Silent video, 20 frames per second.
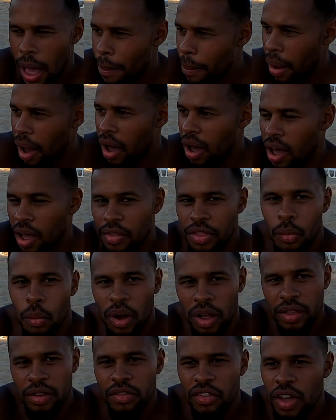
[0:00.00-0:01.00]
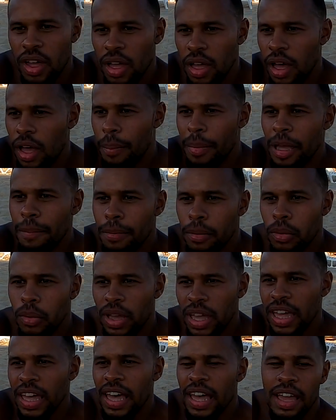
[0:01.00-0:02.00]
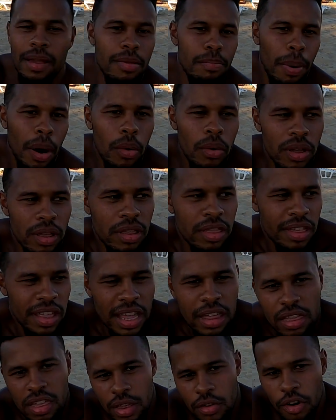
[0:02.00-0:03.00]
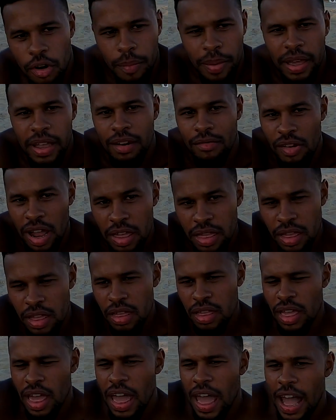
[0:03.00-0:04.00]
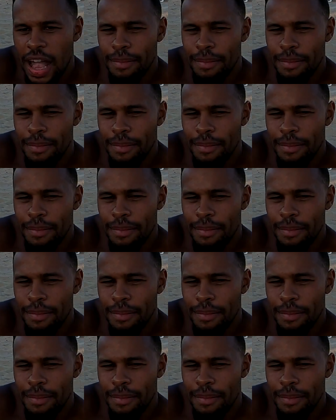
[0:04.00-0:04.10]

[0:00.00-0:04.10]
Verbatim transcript: apart, the one of uh, people here in Balkans and Eastern European are racist,